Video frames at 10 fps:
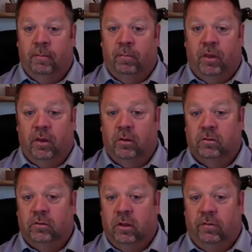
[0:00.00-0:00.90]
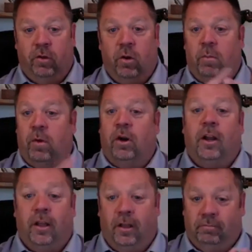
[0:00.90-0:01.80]
because if you don't market
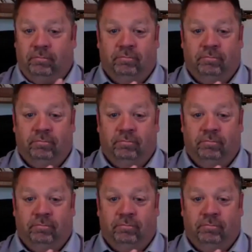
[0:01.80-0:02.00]
it,